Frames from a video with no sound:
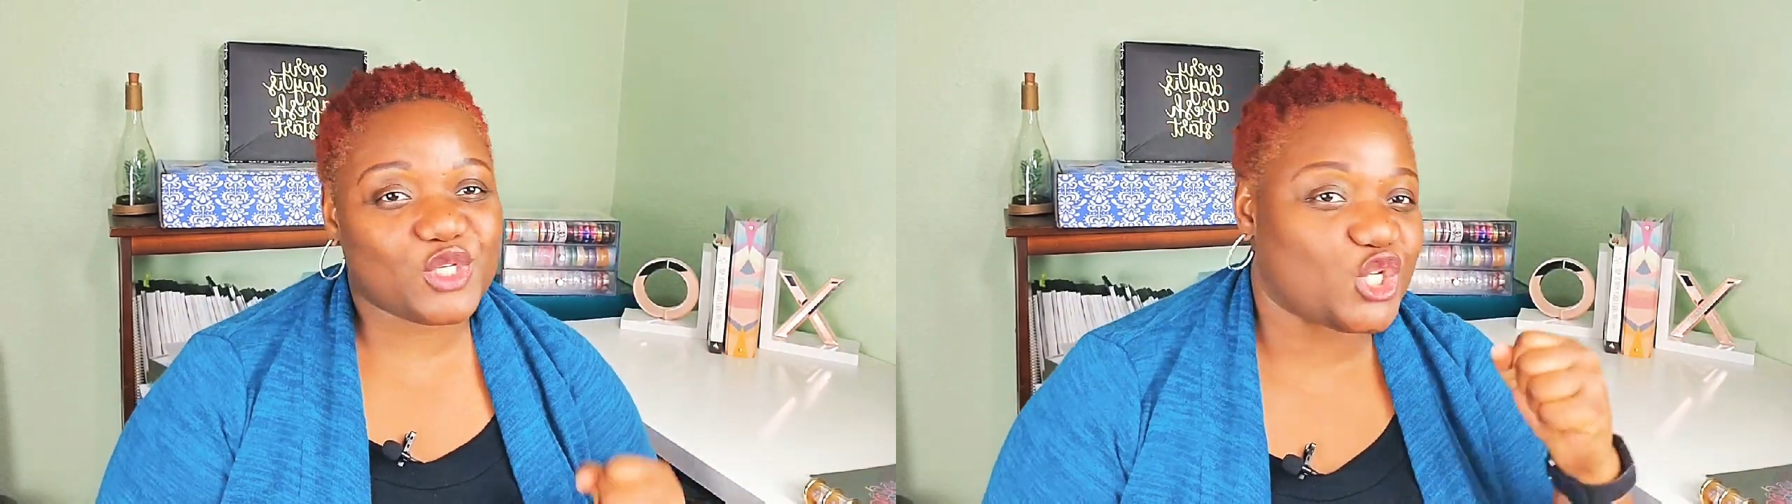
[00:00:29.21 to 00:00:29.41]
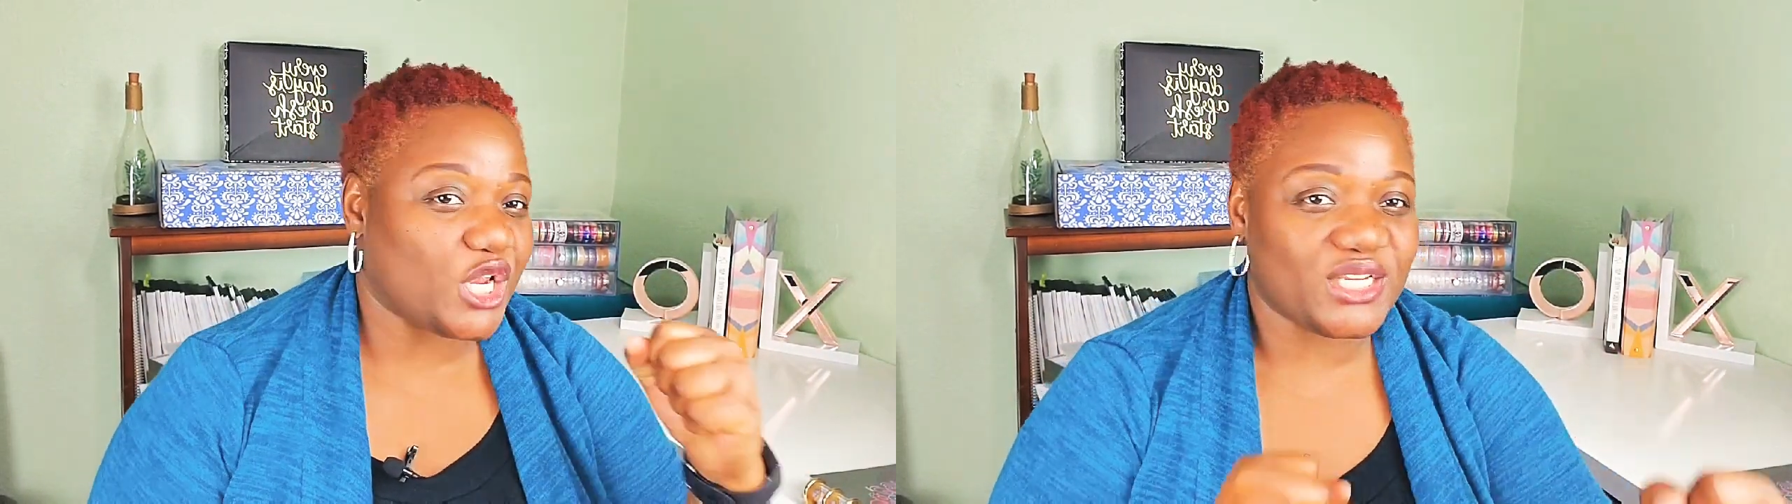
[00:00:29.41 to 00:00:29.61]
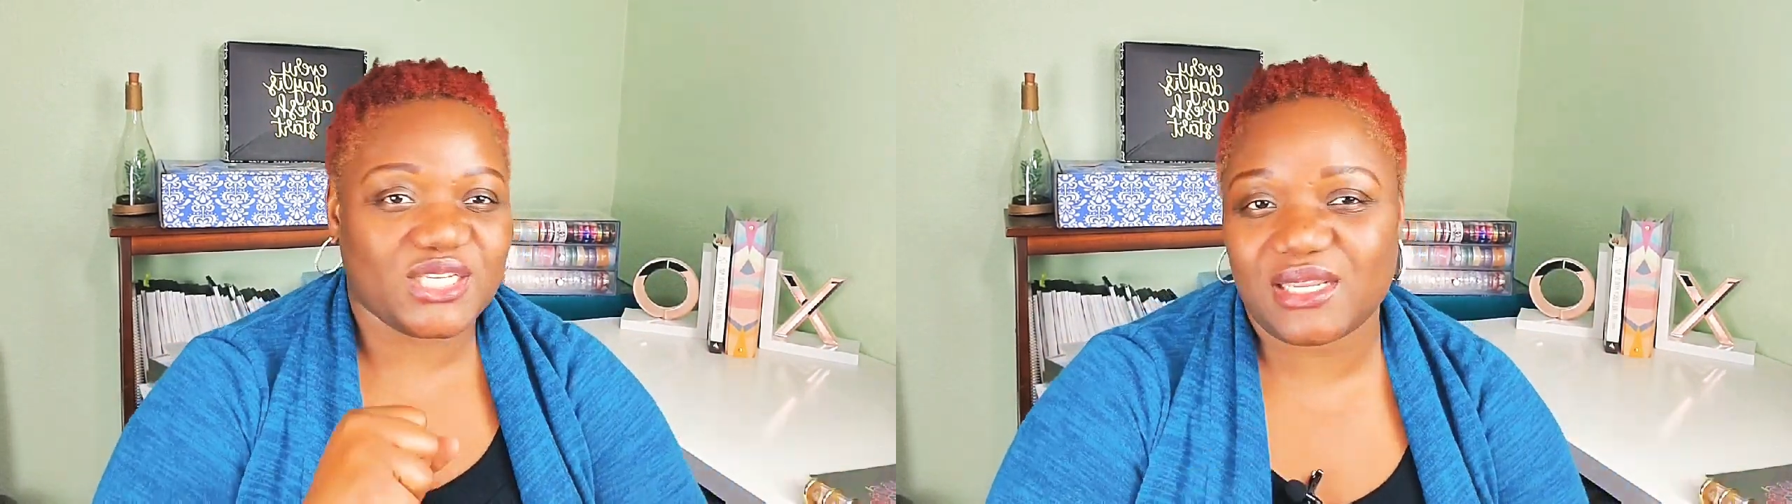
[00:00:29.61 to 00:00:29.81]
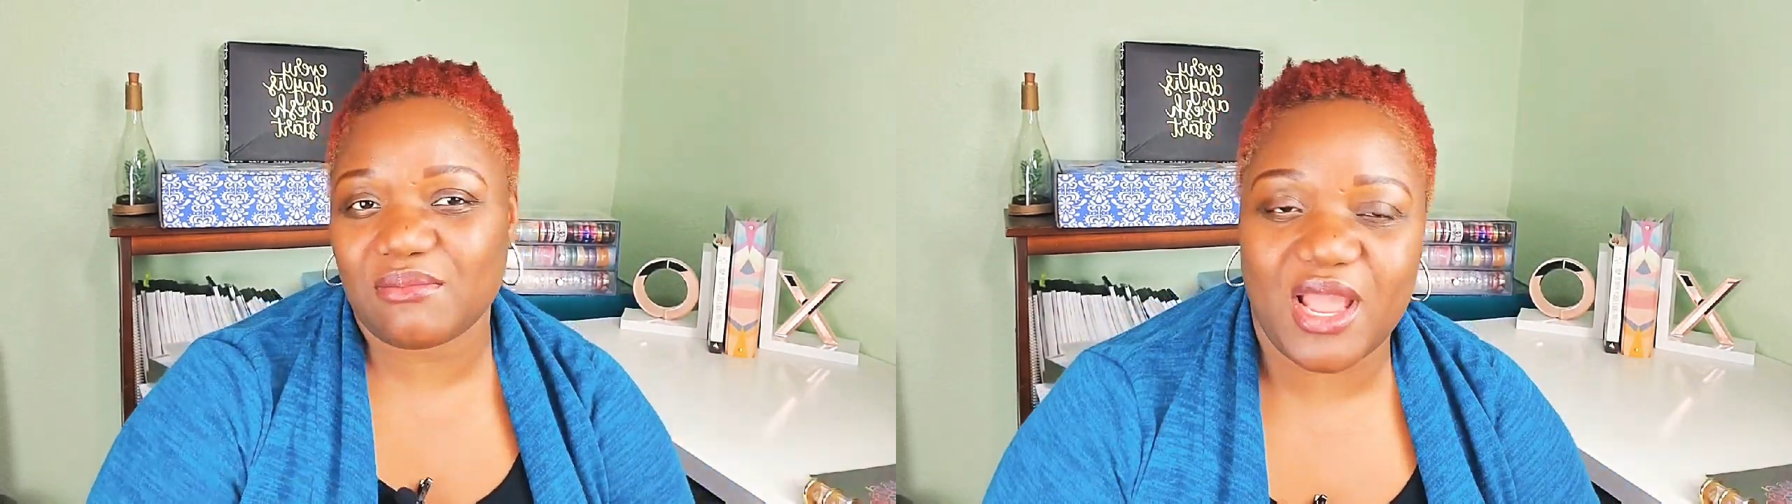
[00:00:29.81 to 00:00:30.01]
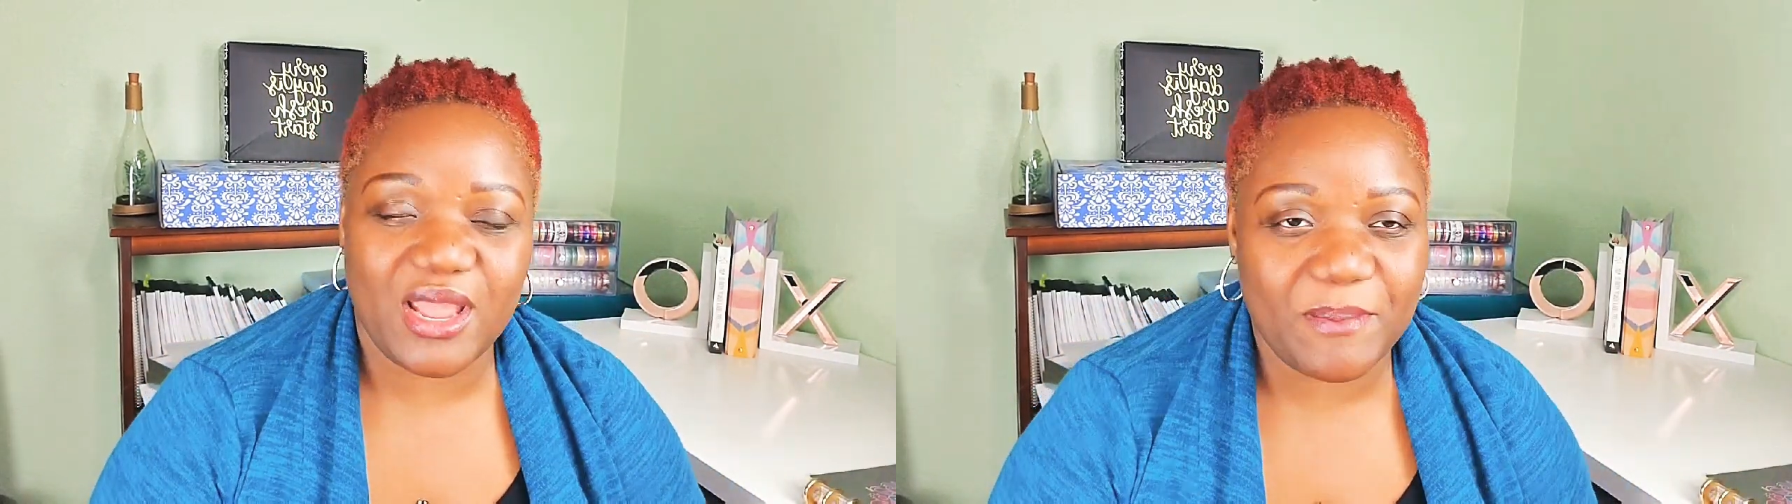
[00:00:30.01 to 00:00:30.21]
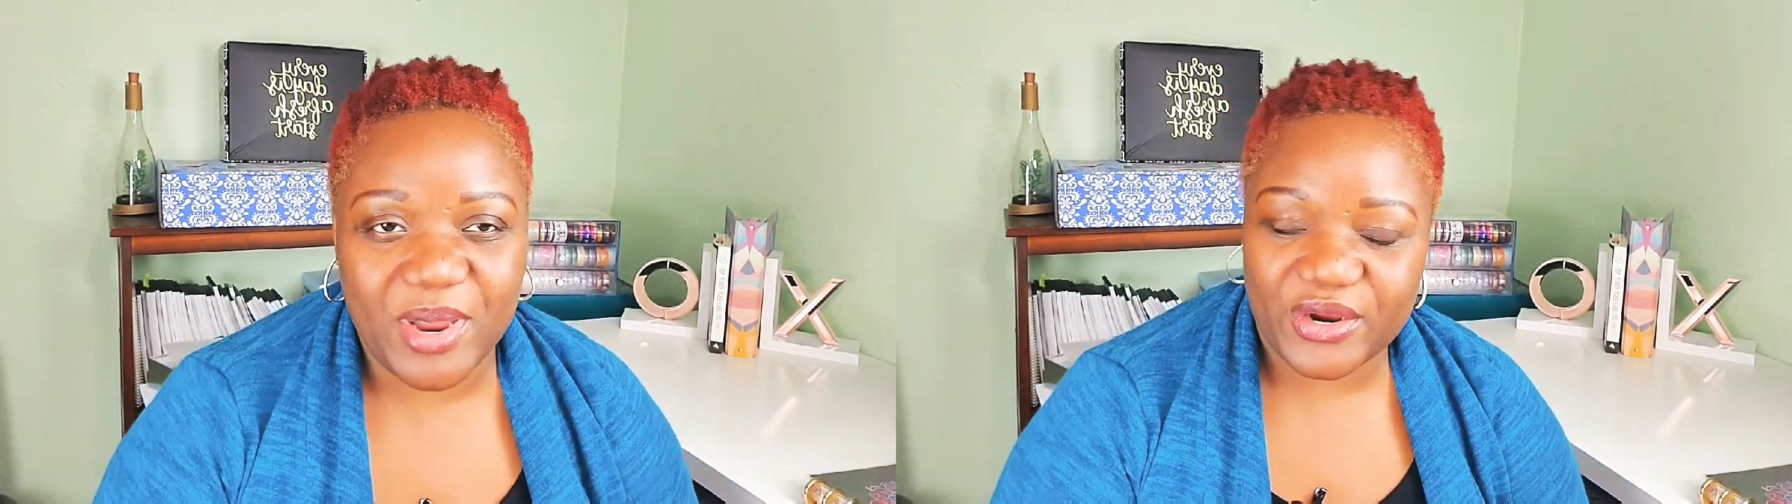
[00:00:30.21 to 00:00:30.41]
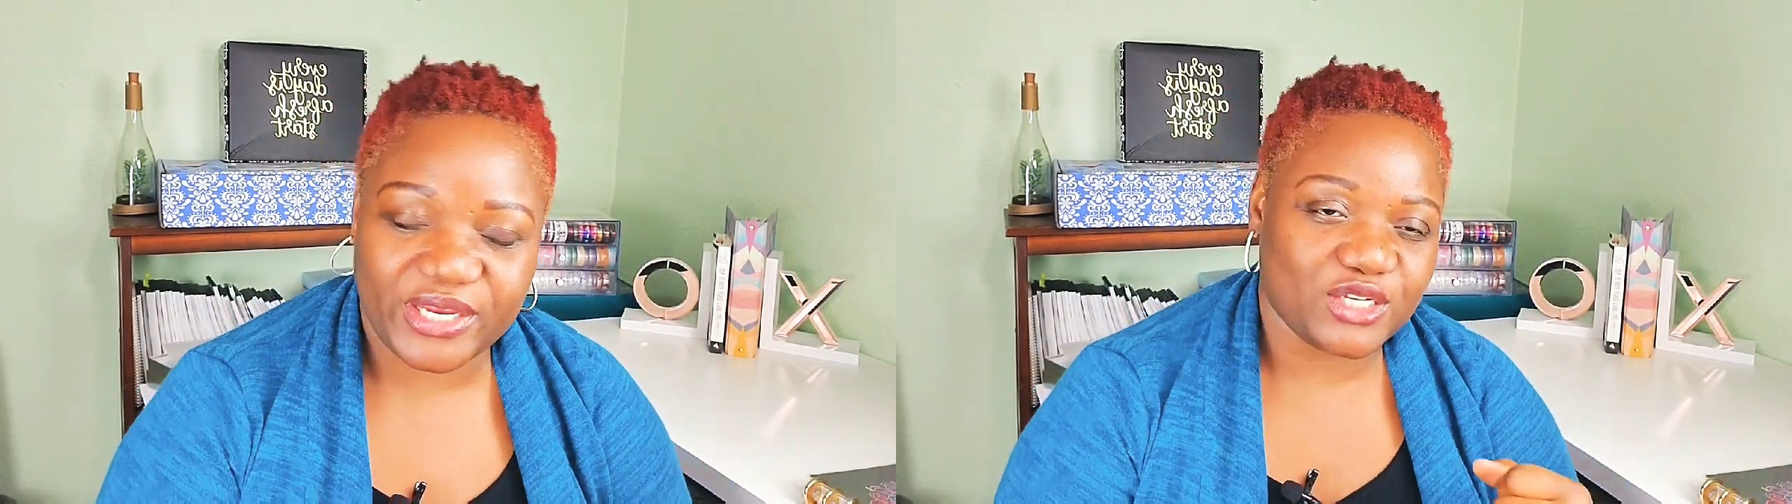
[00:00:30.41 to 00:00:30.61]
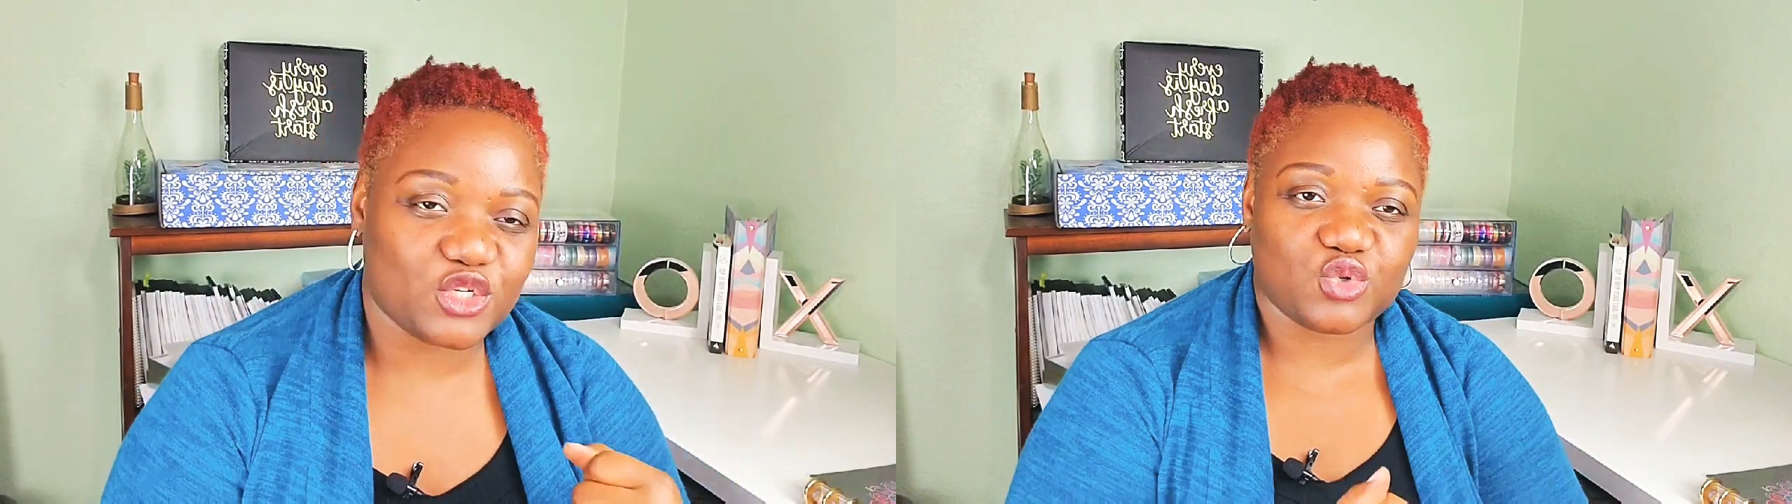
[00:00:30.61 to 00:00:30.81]
chasing my
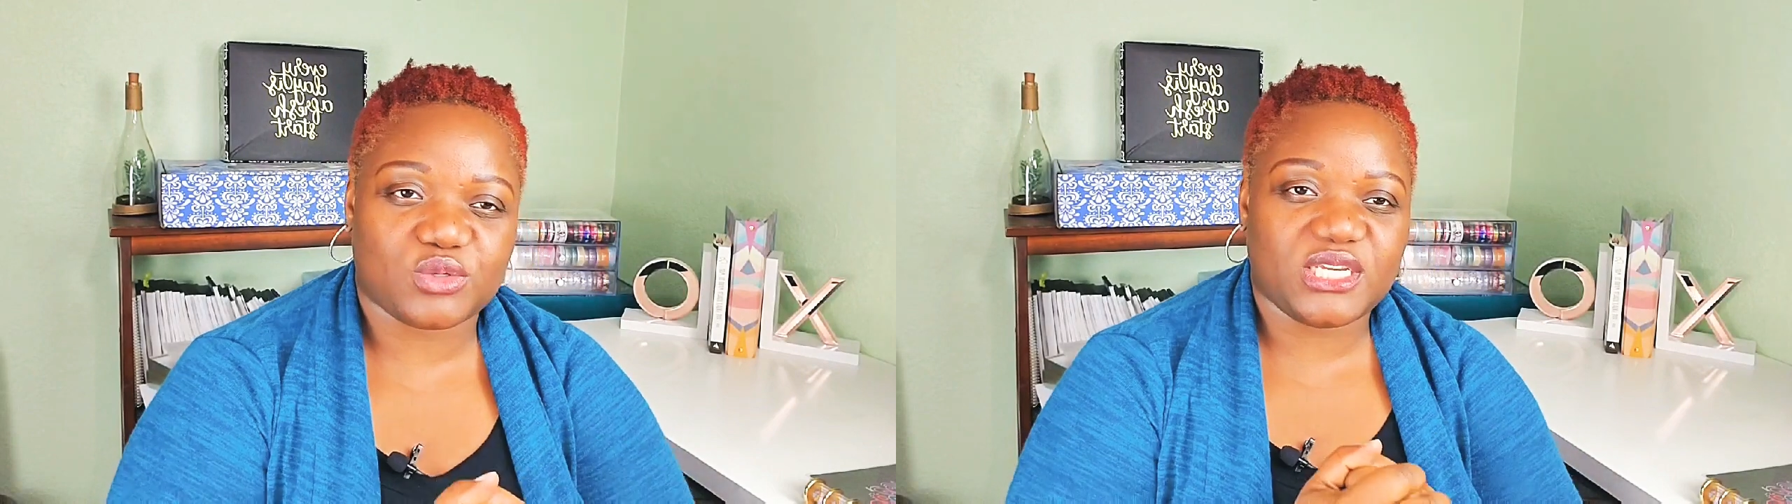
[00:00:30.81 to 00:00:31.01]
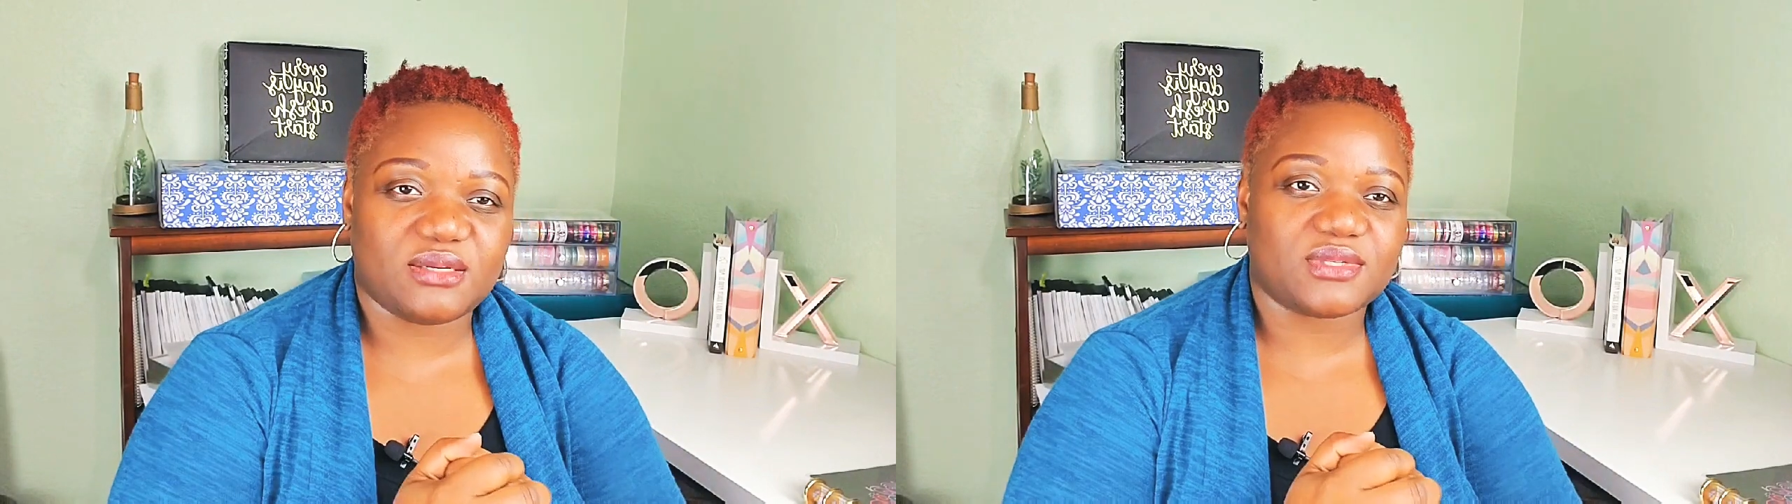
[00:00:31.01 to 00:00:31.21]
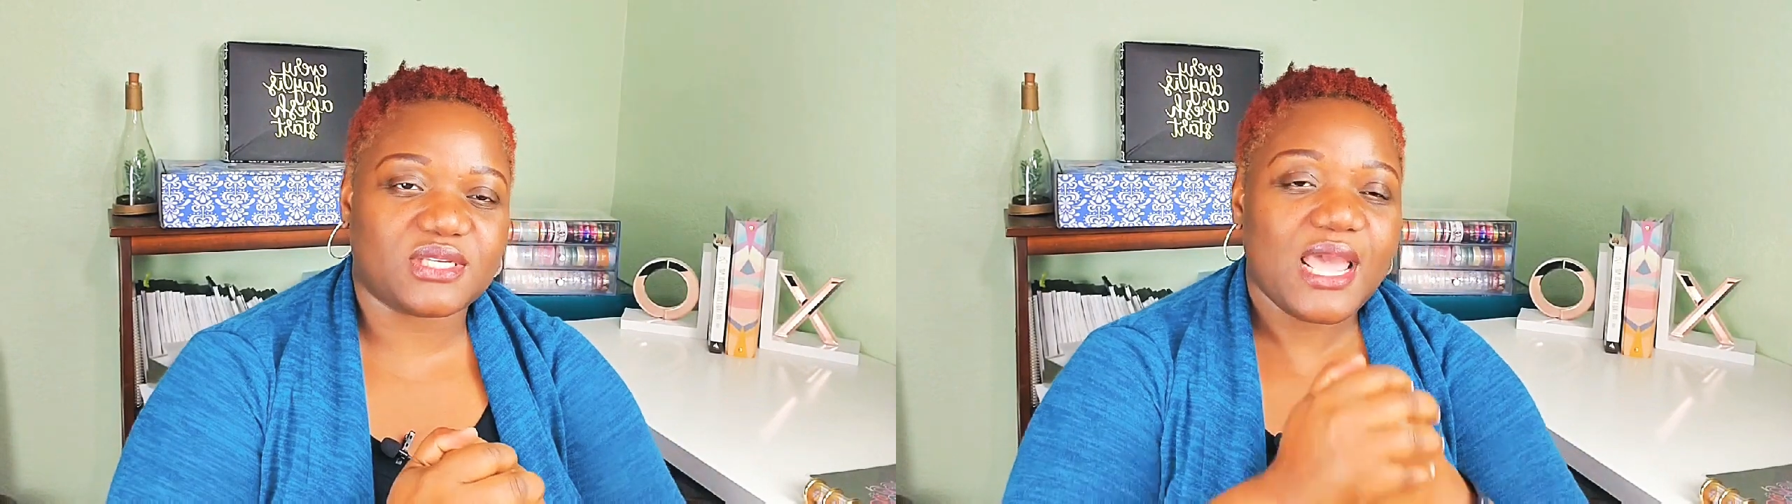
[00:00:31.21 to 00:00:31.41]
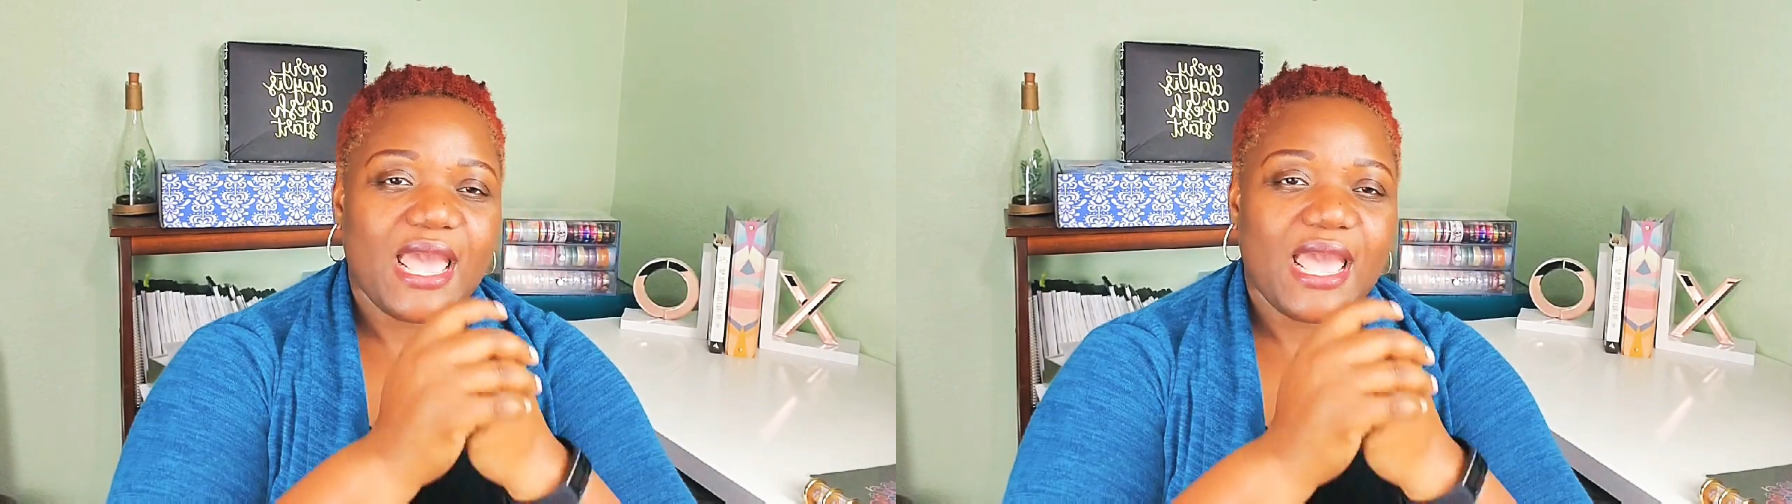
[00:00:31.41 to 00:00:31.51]
American dreams,